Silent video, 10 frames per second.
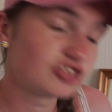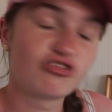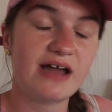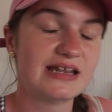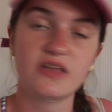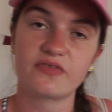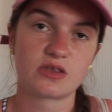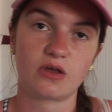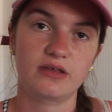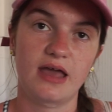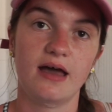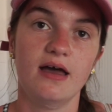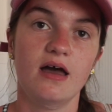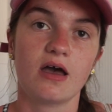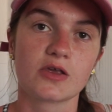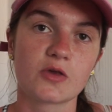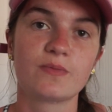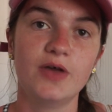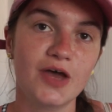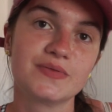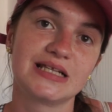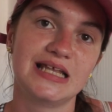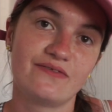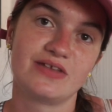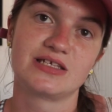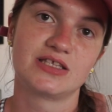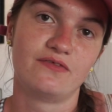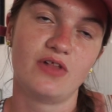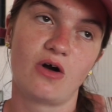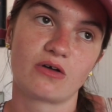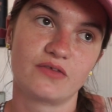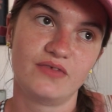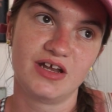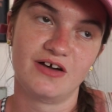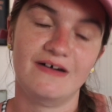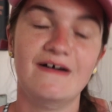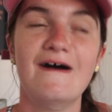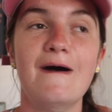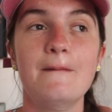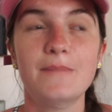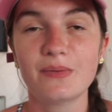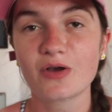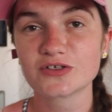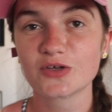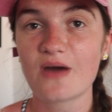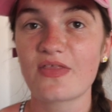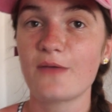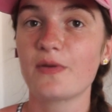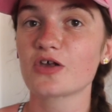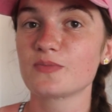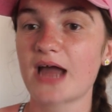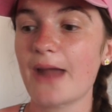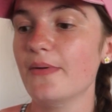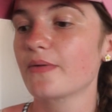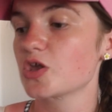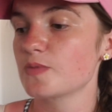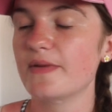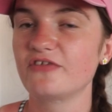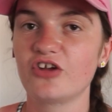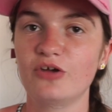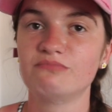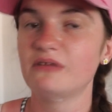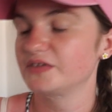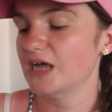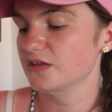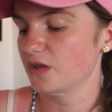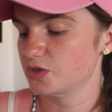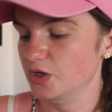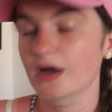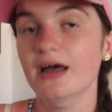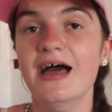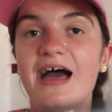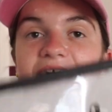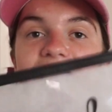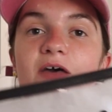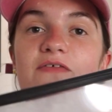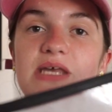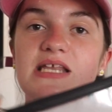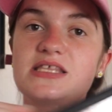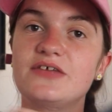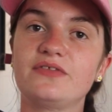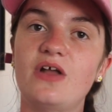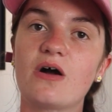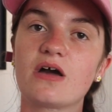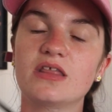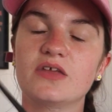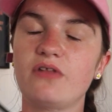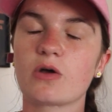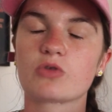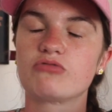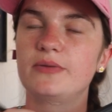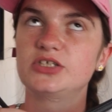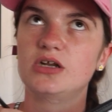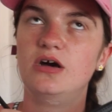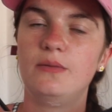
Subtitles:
tried any of this on yet, because I was purposely leaving it to the vlog with the video. But because of the weather, because of my camera, because of my bedroom, I decided not to. You've seen this in the vlog. The vlog was rubbish, I know,